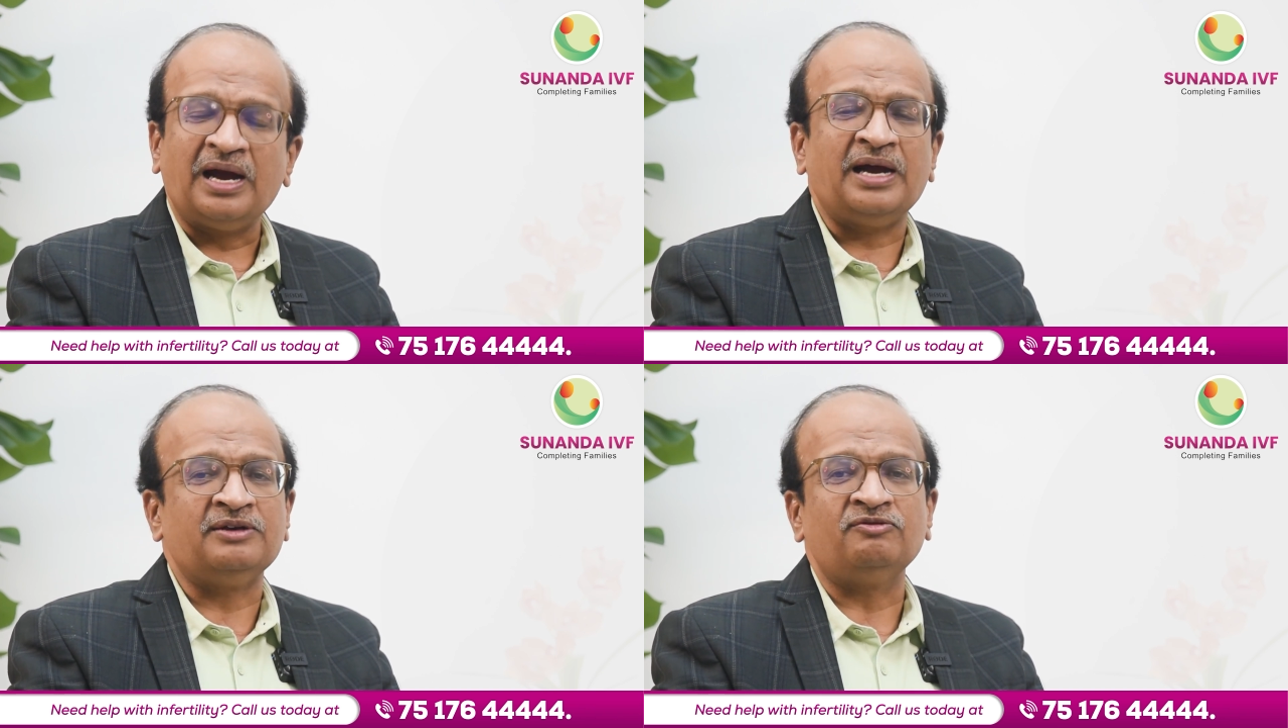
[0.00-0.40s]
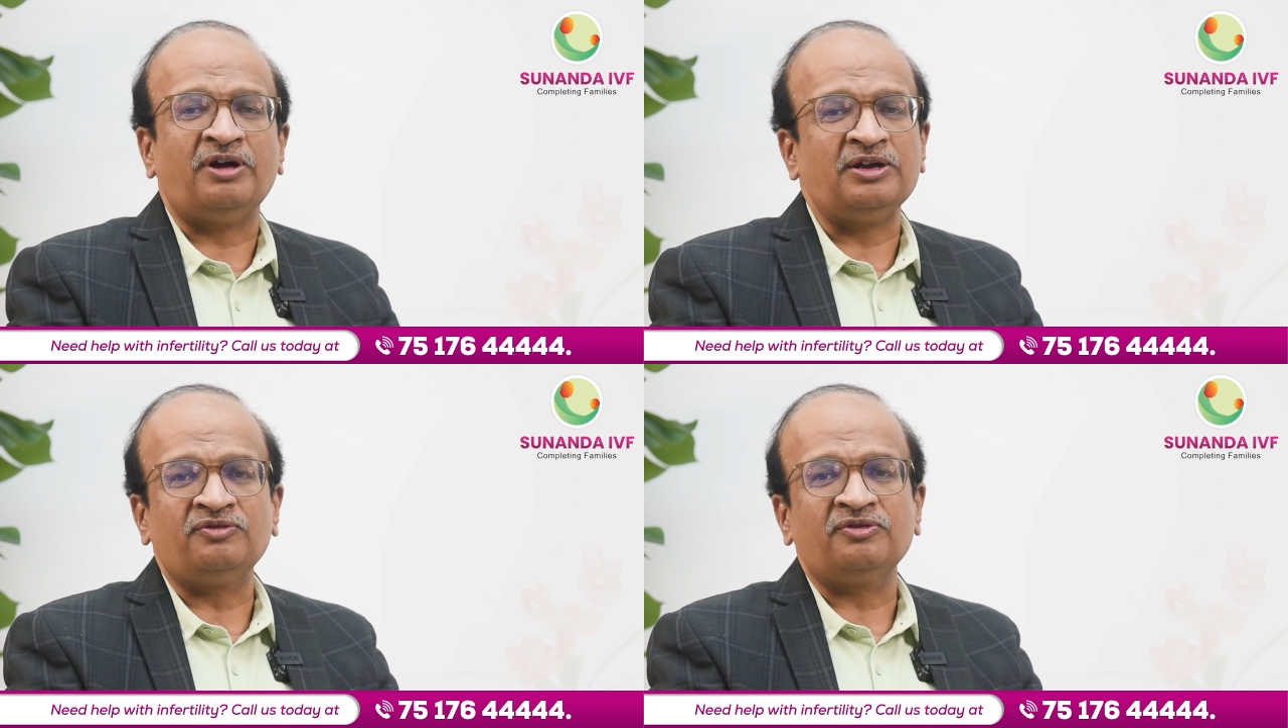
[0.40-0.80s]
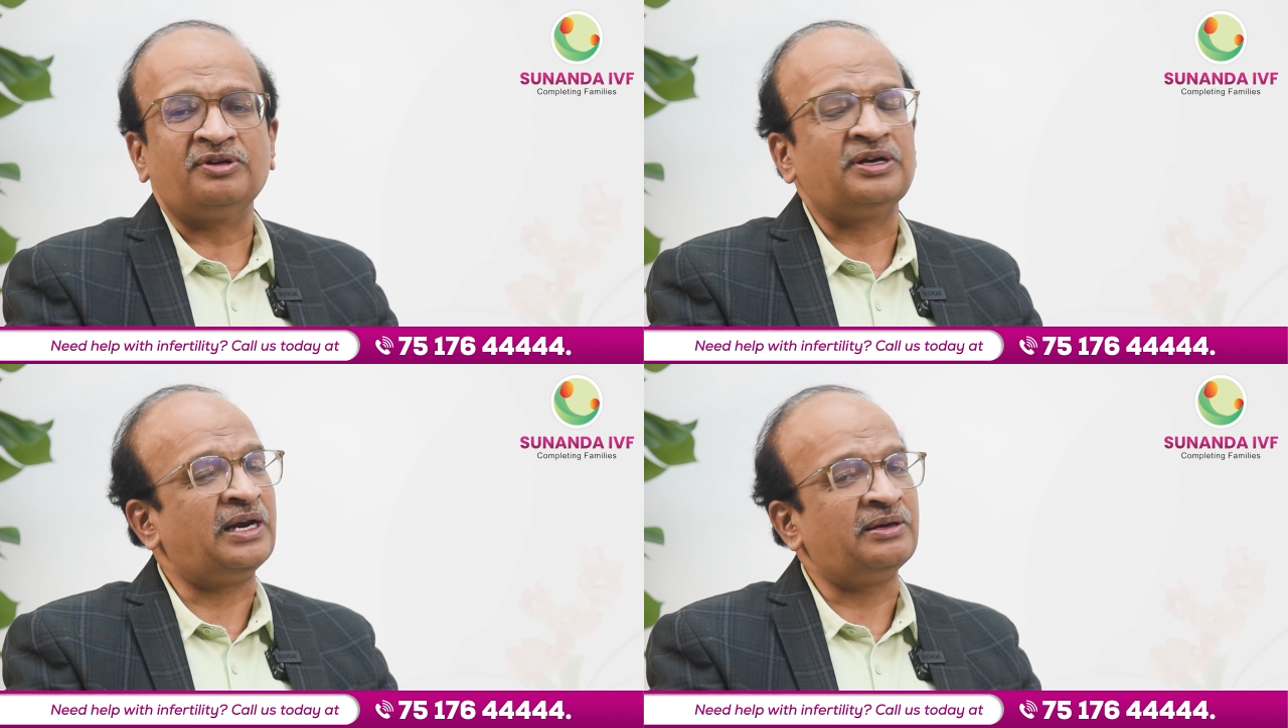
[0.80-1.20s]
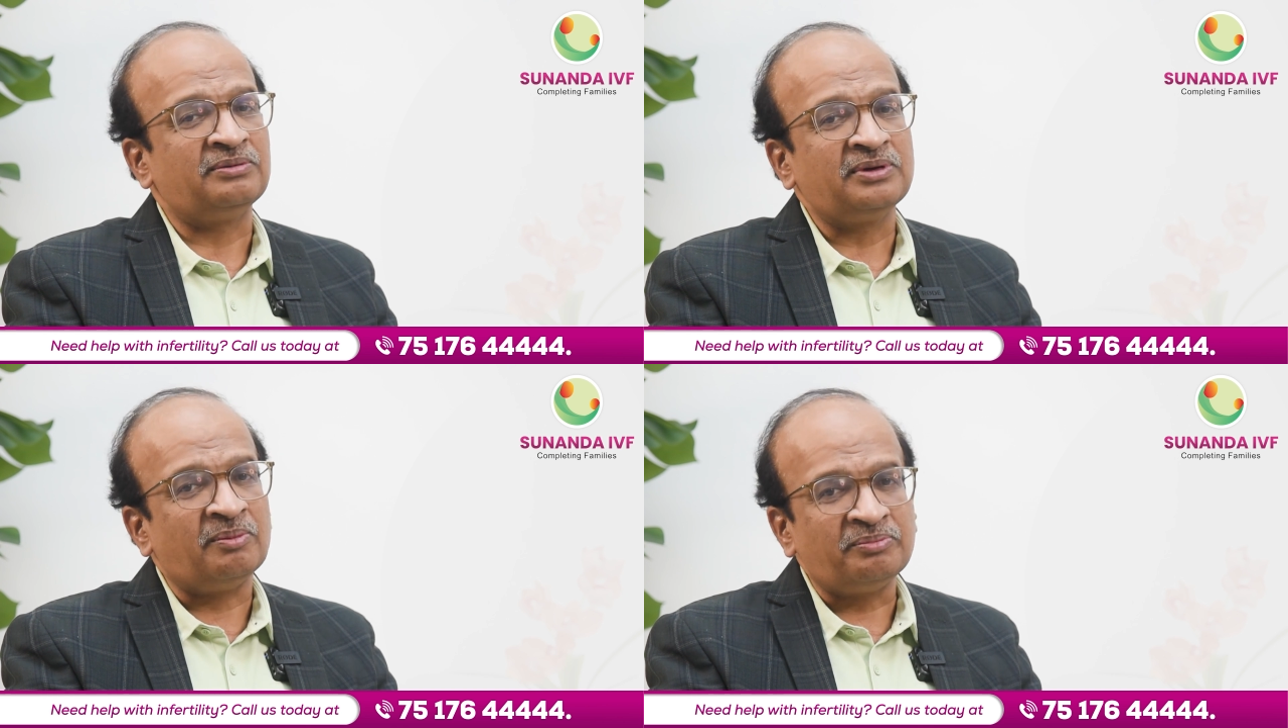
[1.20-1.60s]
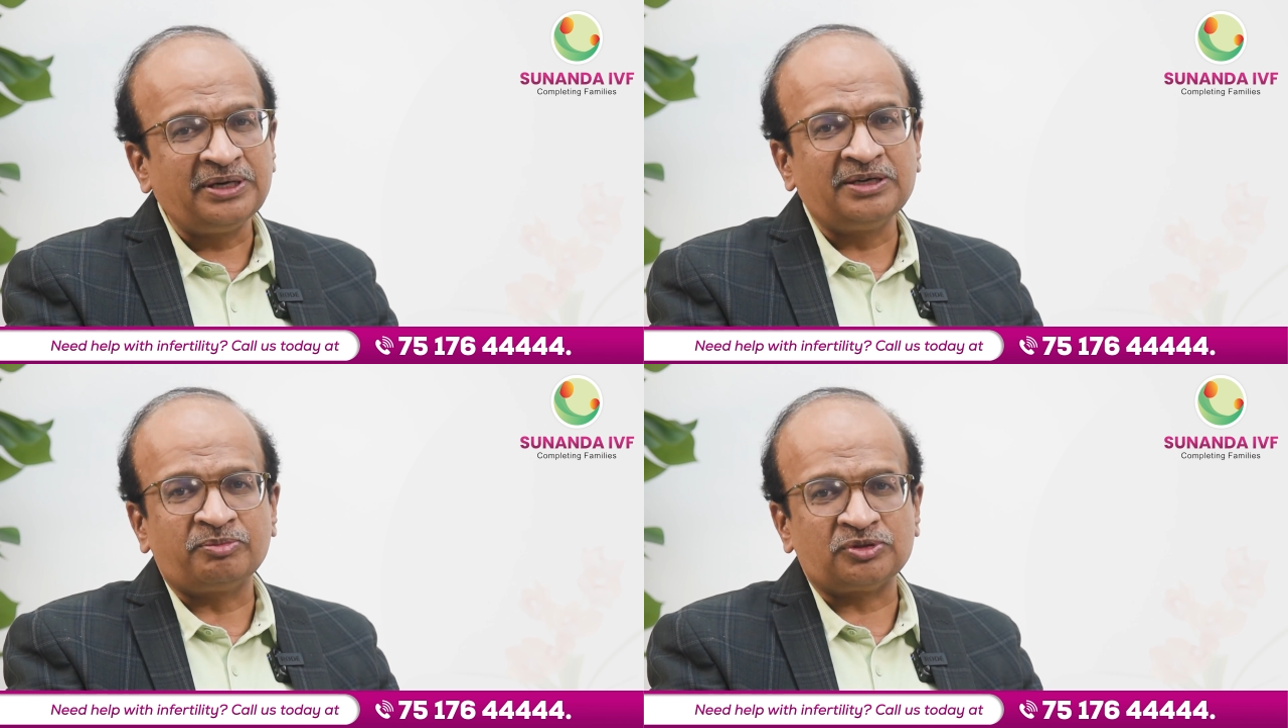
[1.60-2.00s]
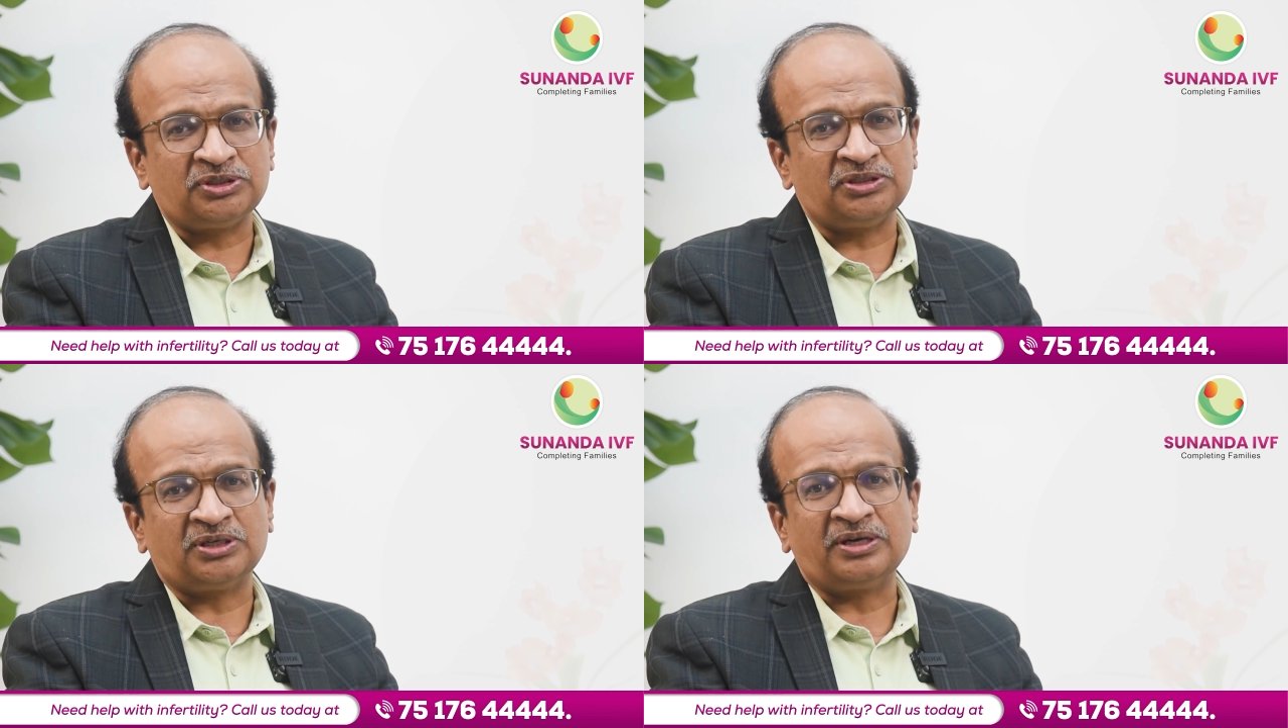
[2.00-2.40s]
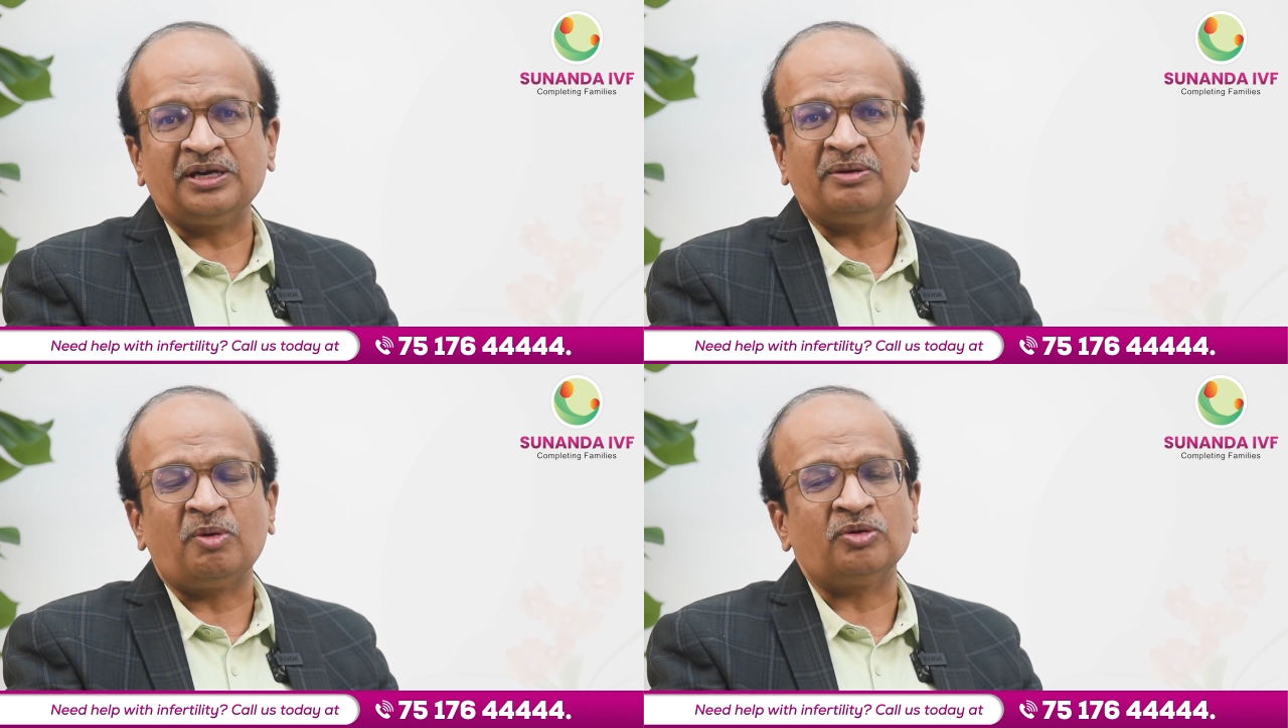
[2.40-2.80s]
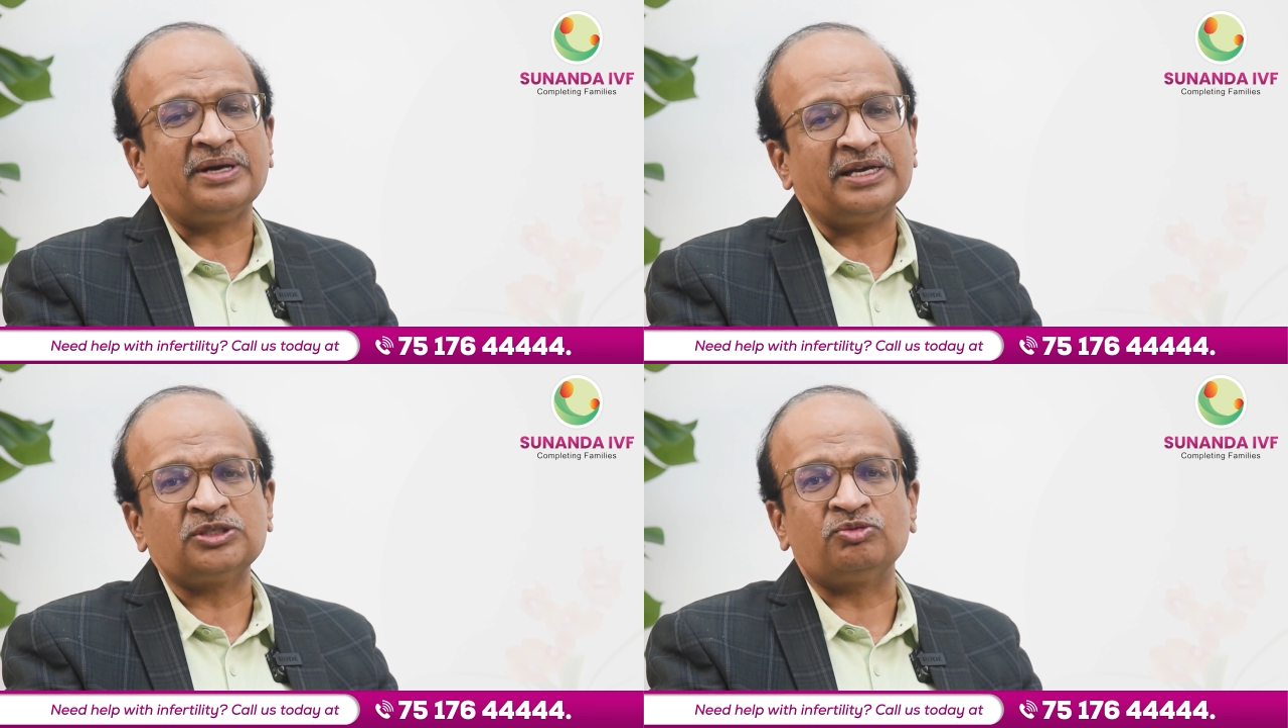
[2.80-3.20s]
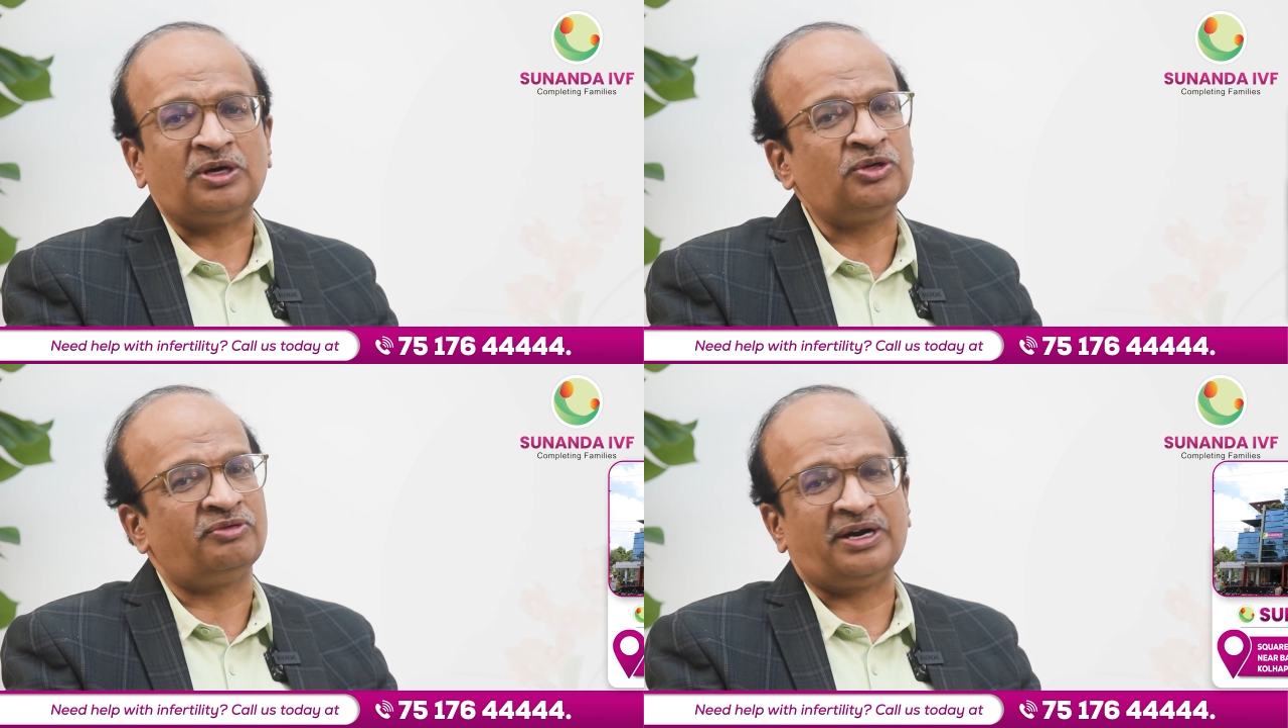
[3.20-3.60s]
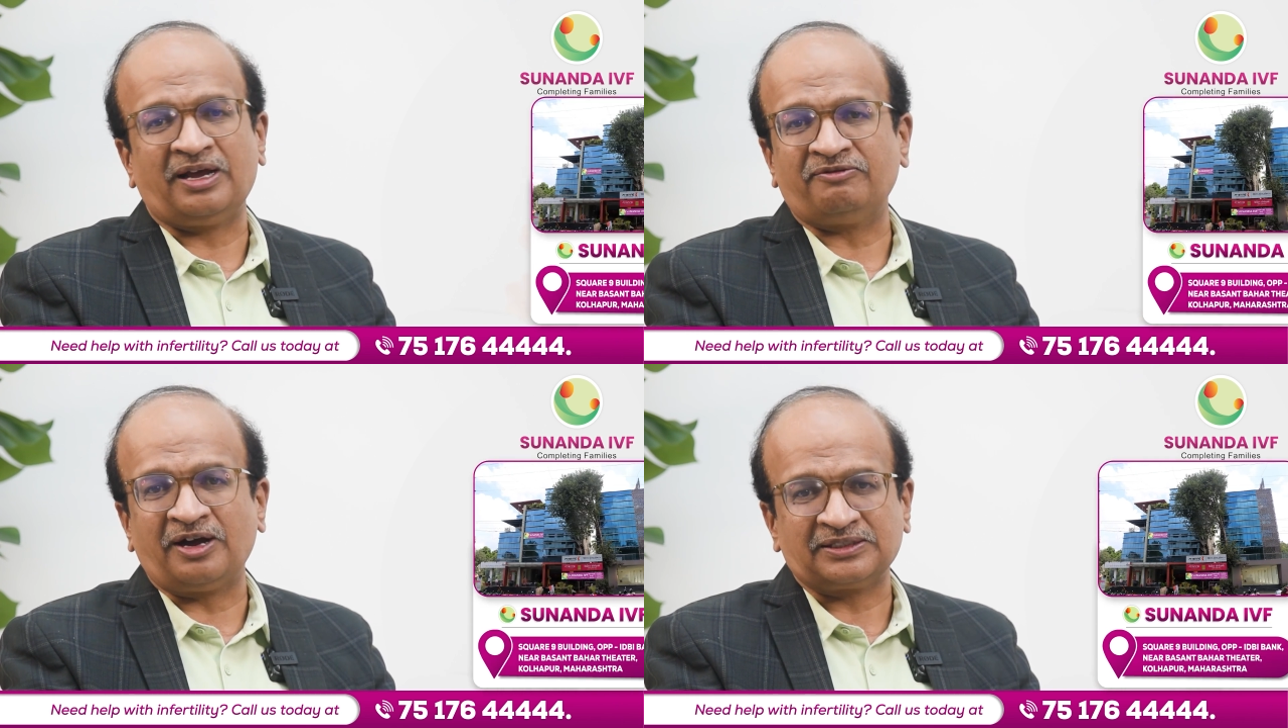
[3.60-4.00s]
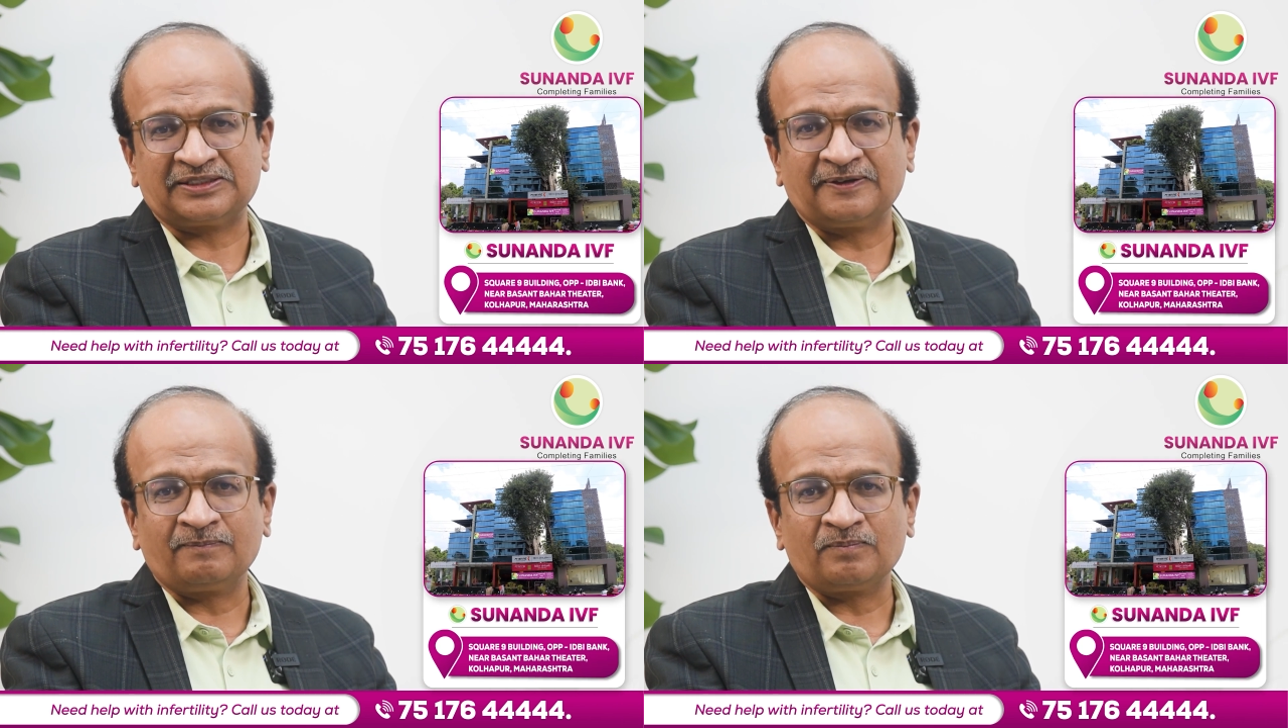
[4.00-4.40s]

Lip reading: and wife can complete the procedure in about next 1 to 1.5 hours.